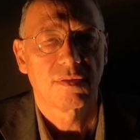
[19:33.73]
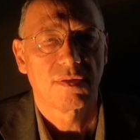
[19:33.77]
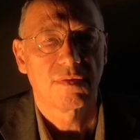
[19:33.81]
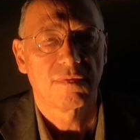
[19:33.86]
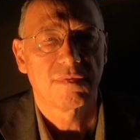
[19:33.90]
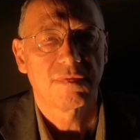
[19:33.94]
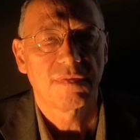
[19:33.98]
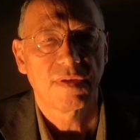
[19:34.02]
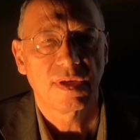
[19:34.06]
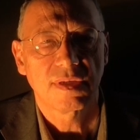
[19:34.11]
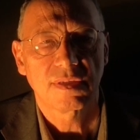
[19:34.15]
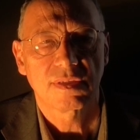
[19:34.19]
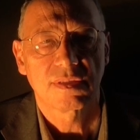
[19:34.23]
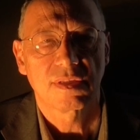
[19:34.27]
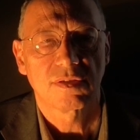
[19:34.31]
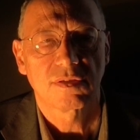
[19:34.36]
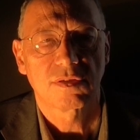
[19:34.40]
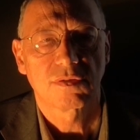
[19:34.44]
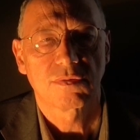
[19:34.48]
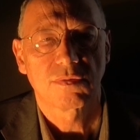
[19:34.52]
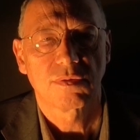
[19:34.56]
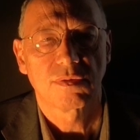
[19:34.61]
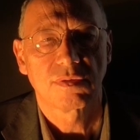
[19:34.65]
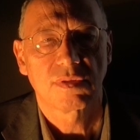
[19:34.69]
the
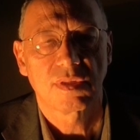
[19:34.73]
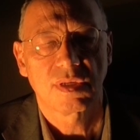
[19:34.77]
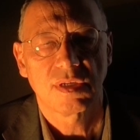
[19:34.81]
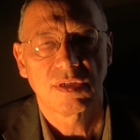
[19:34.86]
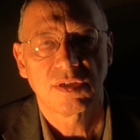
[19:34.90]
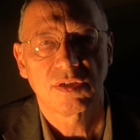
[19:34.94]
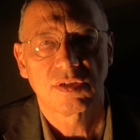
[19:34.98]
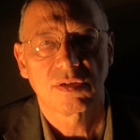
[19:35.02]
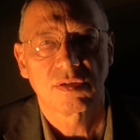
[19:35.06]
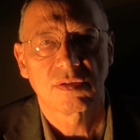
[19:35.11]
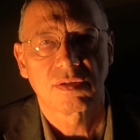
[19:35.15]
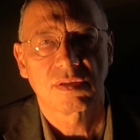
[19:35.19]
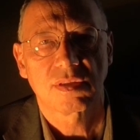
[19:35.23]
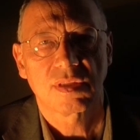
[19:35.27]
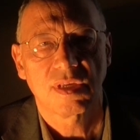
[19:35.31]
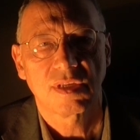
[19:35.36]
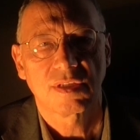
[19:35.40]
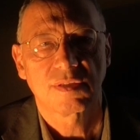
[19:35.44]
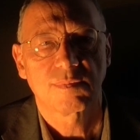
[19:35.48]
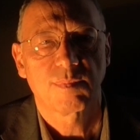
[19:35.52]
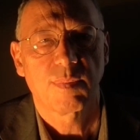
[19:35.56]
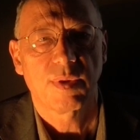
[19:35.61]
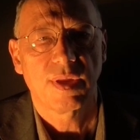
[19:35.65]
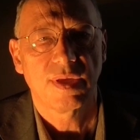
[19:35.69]
fastest rotation
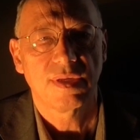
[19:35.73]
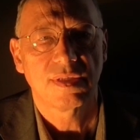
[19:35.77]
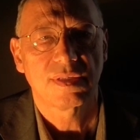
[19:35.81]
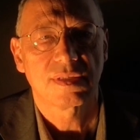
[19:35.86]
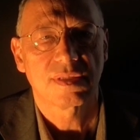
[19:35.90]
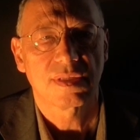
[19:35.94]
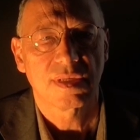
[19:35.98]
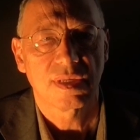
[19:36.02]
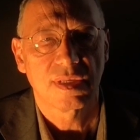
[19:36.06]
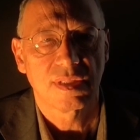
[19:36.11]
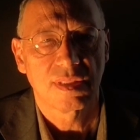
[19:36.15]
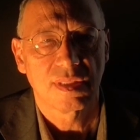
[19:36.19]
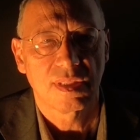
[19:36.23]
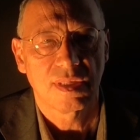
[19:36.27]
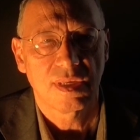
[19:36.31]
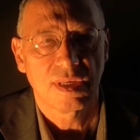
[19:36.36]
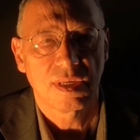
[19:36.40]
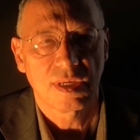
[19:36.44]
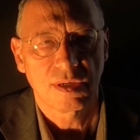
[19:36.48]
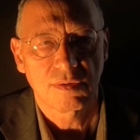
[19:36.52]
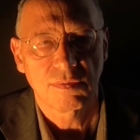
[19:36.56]
takes place in the